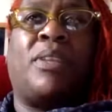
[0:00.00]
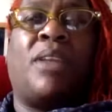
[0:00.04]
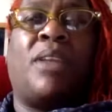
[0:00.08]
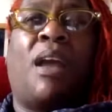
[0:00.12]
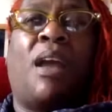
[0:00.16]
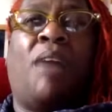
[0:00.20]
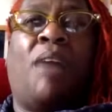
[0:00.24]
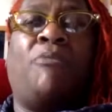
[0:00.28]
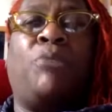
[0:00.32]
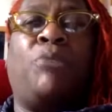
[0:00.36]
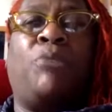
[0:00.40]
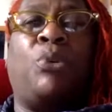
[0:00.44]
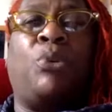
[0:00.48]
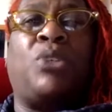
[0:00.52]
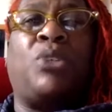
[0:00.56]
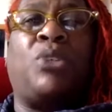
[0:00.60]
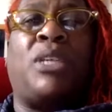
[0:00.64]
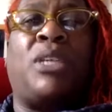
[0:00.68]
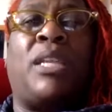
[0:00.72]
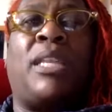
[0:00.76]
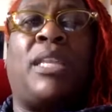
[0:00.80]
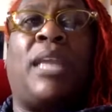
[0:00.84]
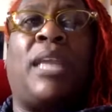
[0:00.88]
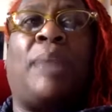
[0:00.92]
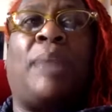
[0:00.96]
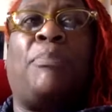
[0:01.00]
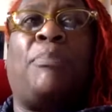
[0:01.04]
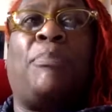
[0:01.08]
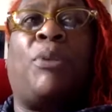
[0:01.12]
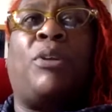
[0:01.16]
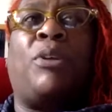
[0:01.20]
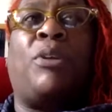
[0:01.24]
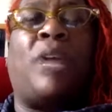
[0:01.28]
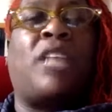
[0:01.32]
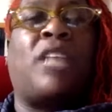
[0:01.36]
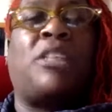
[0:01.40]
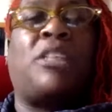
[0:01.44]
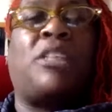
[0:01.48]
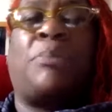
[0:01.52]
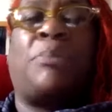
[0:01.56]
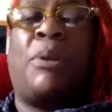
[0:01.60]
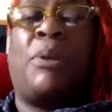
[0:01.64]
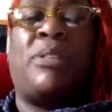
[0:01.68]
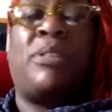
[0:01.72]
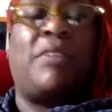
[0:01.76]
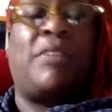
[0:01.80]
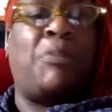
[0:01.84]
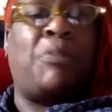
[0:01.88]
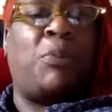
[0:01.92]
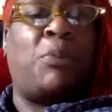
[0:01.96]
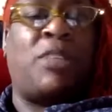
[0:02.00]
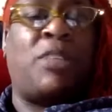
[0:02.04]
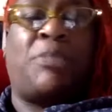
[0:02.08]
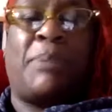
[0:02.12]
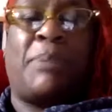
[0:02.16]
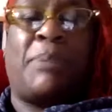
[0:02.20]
Unfortunately, I suppose everybody's